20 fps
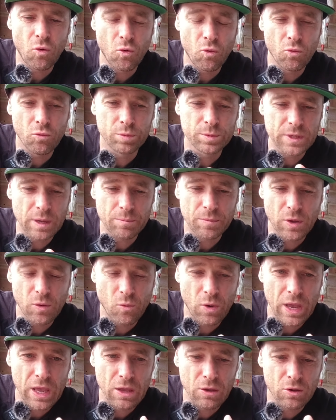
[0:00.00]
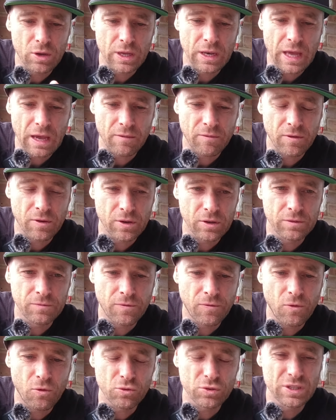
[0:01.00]
or something where you can have a good
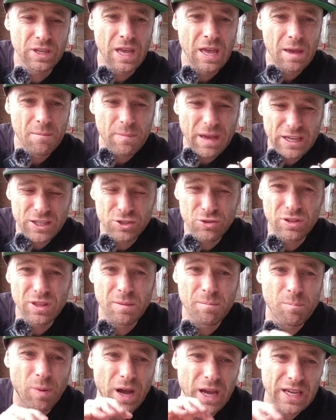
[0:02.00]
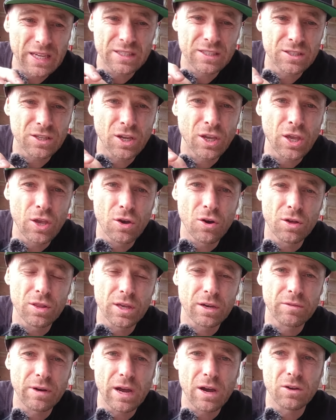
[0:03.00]
force. Make sure the bike is secure on
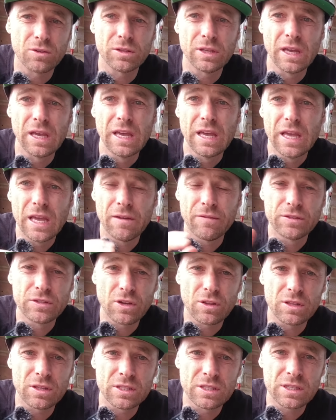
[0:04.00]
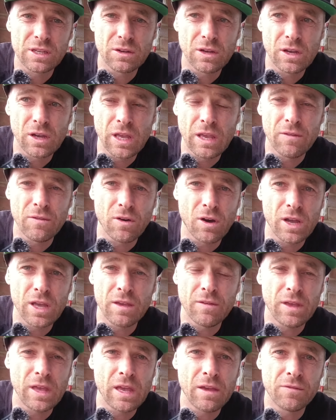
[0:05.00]
the ground. If it's on the
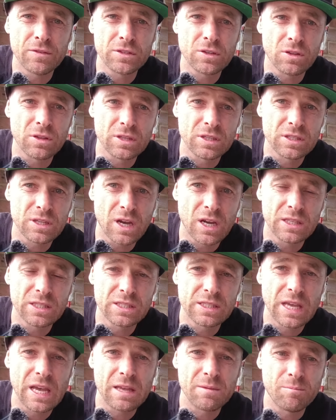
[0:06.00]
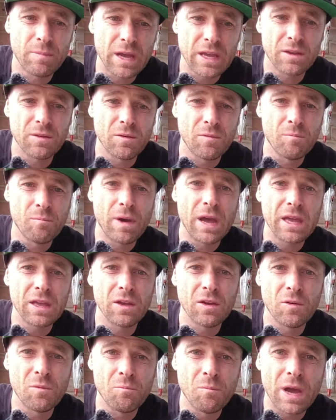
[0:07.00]
if it's on the side stand,
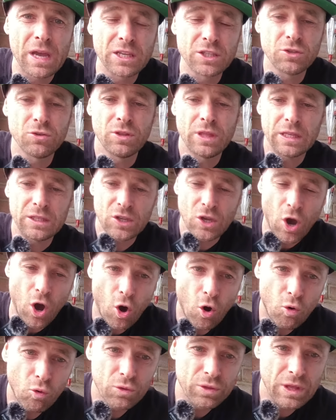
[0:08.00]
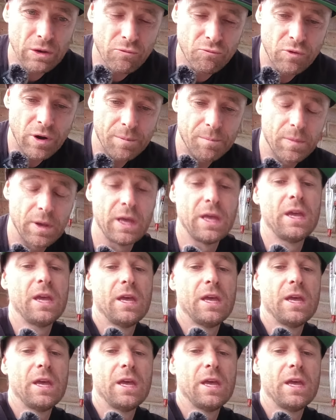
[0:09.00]
make sure that you hold the rim